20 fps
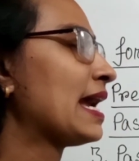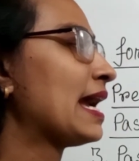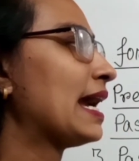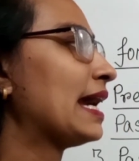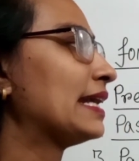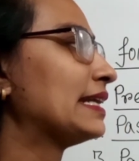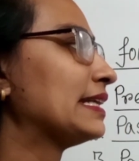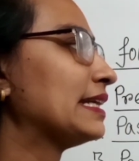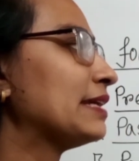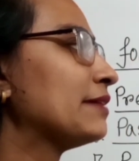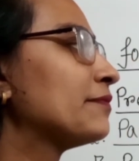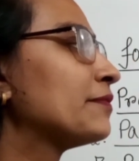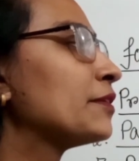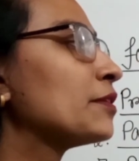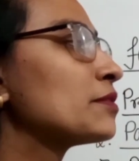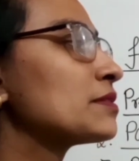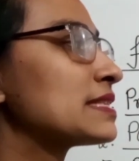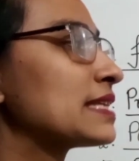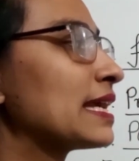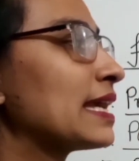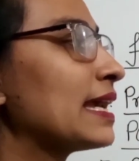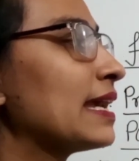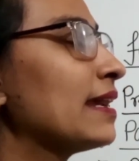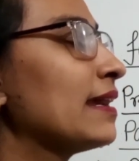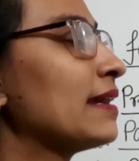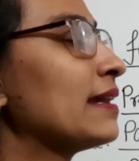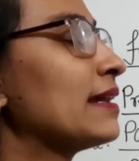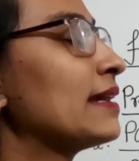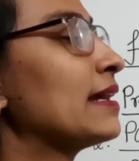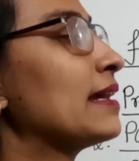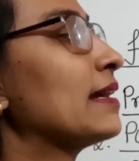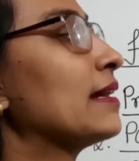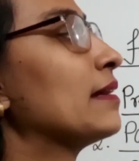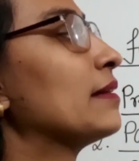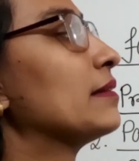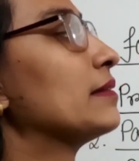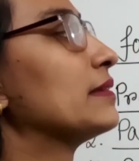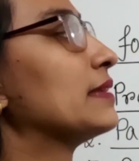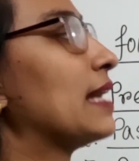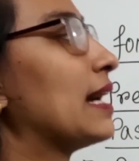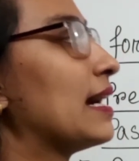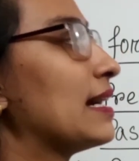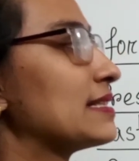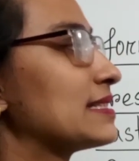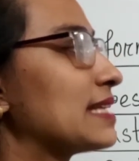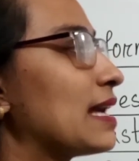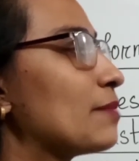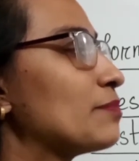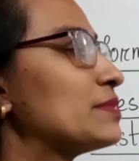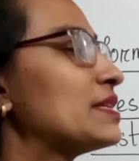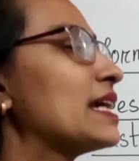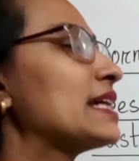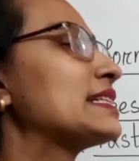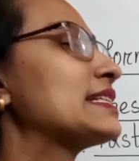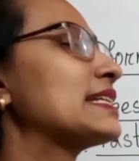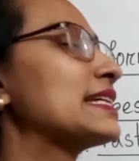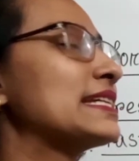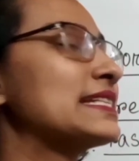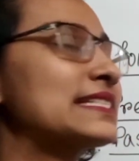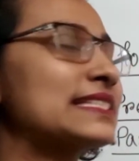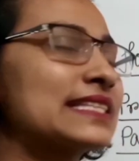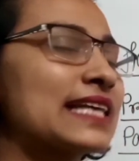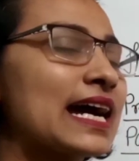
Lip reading: And if you see, the subject is